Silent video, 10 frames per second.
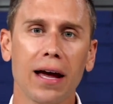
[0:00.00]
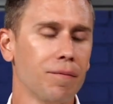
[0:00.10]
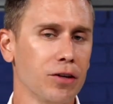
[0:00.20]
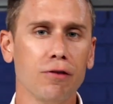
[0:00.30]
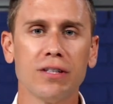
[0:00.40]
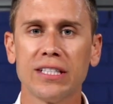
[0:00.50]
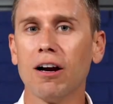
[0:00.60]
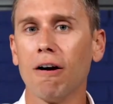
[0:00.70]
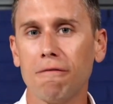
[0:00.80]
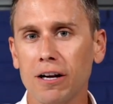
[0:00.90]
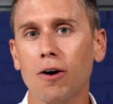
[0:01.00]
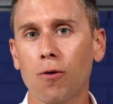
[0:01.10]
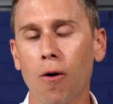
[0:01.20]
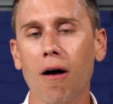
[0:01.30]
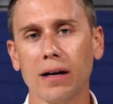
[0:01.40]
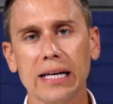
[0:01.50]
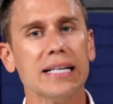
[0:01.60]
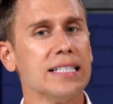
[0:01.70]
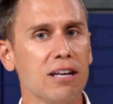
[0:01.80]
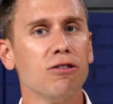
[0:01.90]
that you've seen our video quality
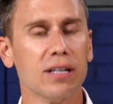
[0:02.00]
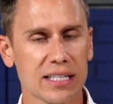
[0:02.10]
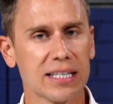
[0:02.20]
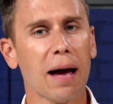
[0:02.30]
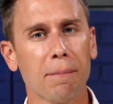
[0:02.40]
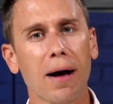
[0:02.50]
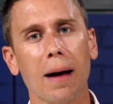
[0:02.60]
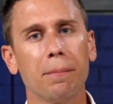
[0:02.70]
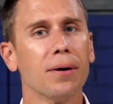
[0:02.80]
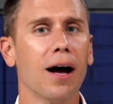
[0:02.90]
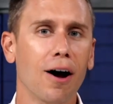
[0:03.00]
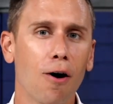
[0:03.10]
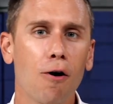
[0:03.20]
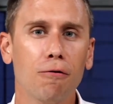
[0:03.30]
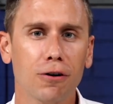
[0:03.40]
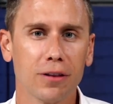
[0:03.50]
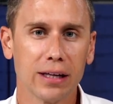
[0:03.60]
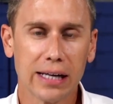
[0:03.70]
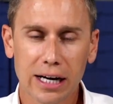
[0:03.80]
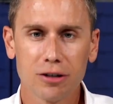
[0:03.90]
continue to step up uh, over the